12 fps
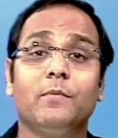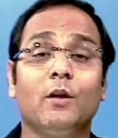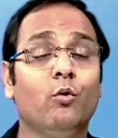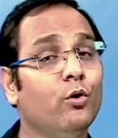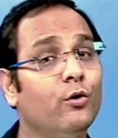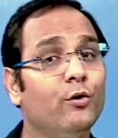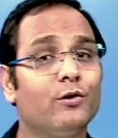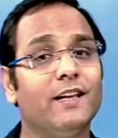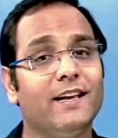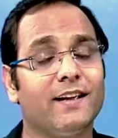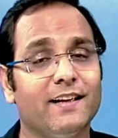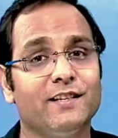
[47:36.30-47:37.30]
Who do you
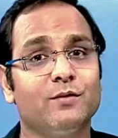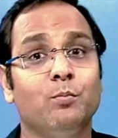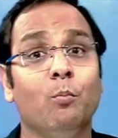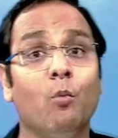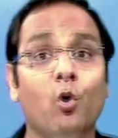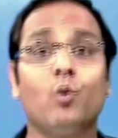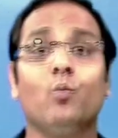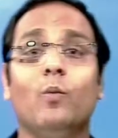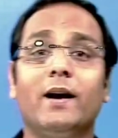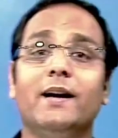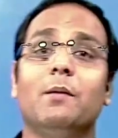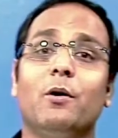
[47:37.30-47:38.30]
think is more
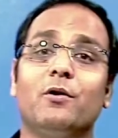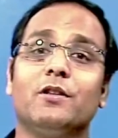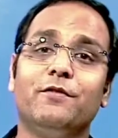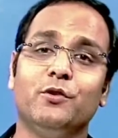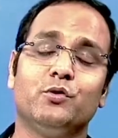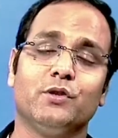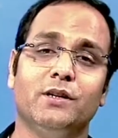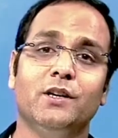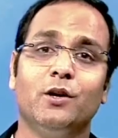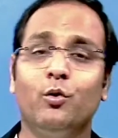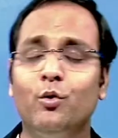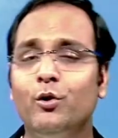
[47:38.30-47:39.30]
worried about the future?
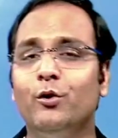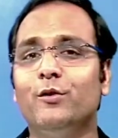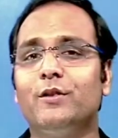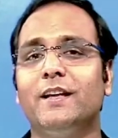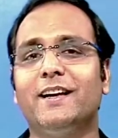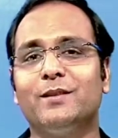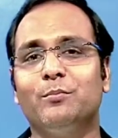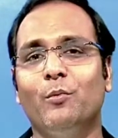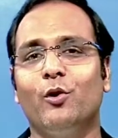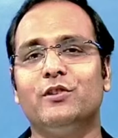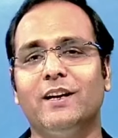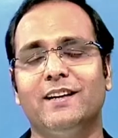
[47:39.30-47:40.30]
Who do you think is
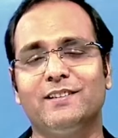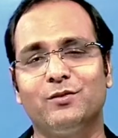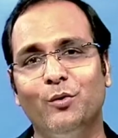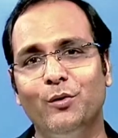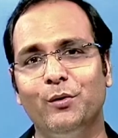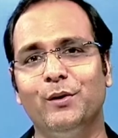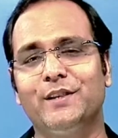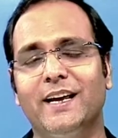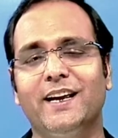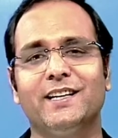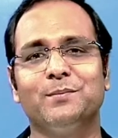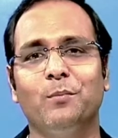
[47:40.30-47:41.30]
more jealous? Who do you
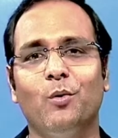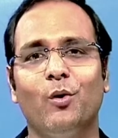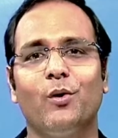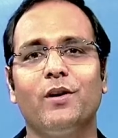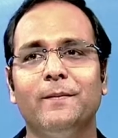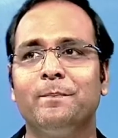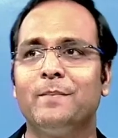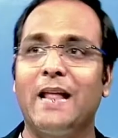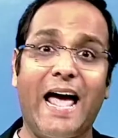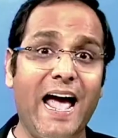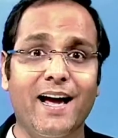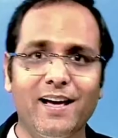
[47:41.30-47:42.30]
think is more
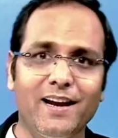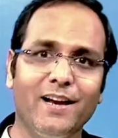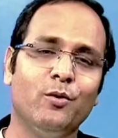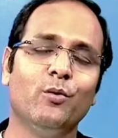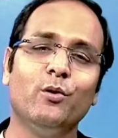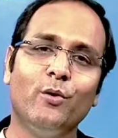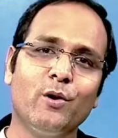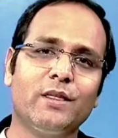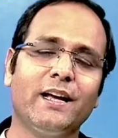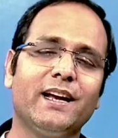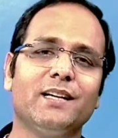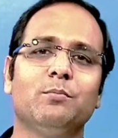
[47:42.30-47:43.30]
angry? Who do you
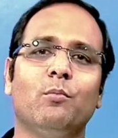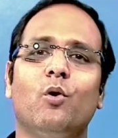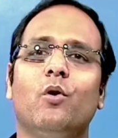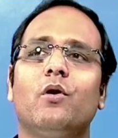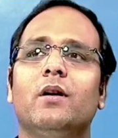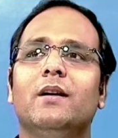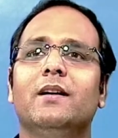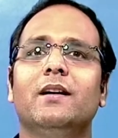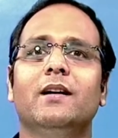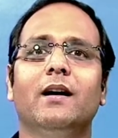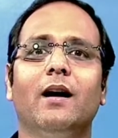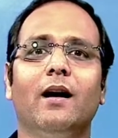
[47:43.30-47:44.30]
think is more,
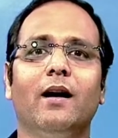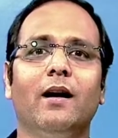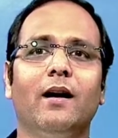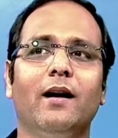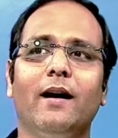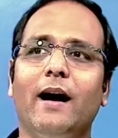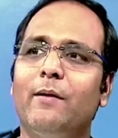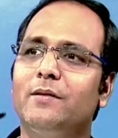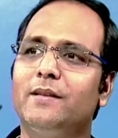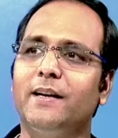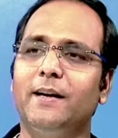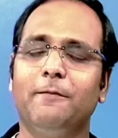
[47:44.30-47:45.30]
I would
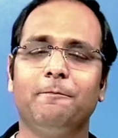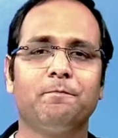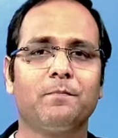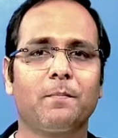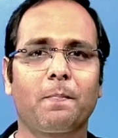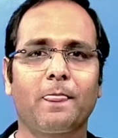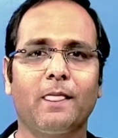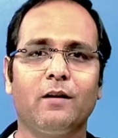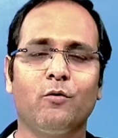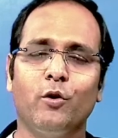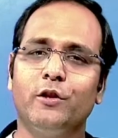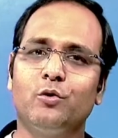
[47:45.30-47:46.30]
say,
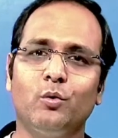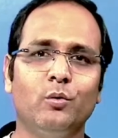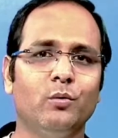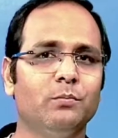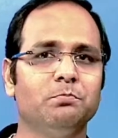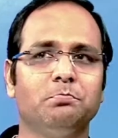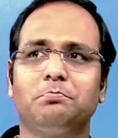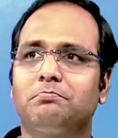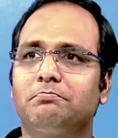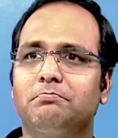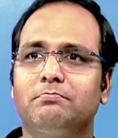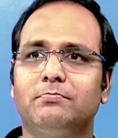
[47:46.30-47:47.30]
going through
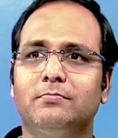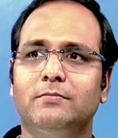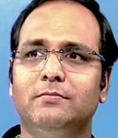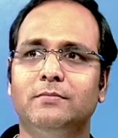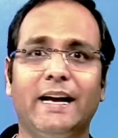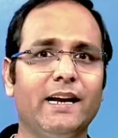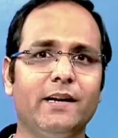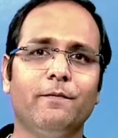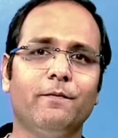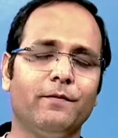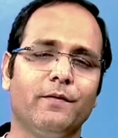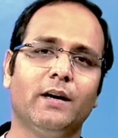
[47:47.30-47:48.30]
negative
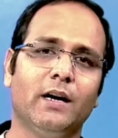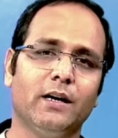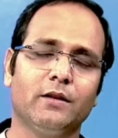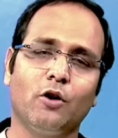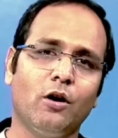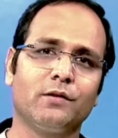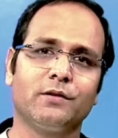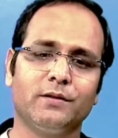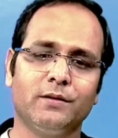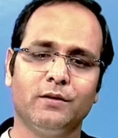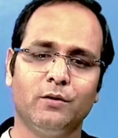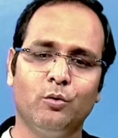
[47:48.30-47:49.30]
thoughts?
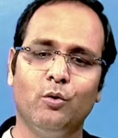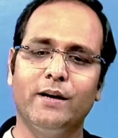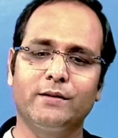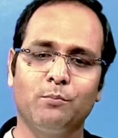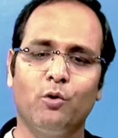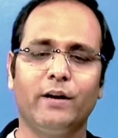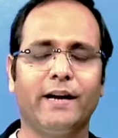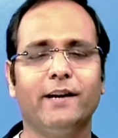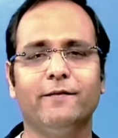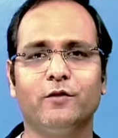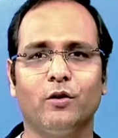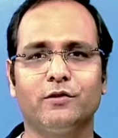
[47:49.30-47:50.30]
Who has more
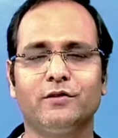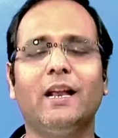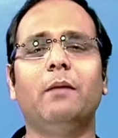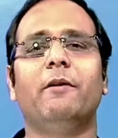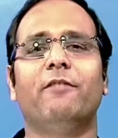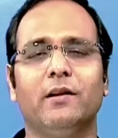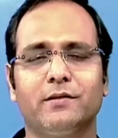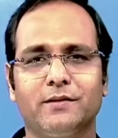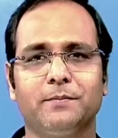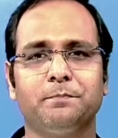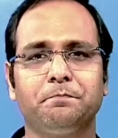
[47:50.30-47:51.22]
negative thoughts? Tell me fast.